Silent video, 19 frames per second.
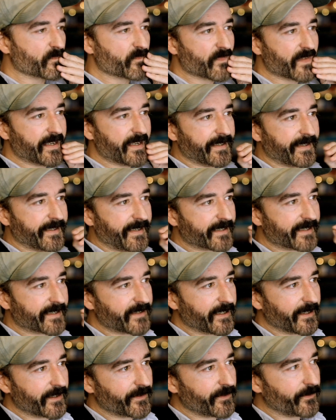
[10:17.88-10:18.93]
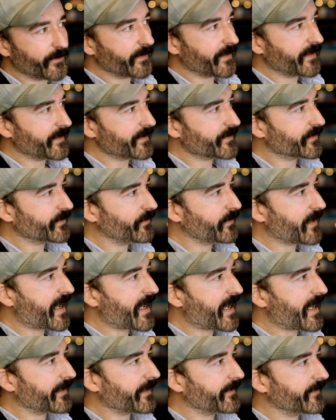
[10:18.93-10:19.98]
Next thing to do is to
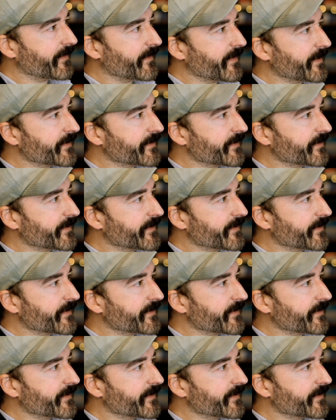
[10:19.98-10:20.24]
add this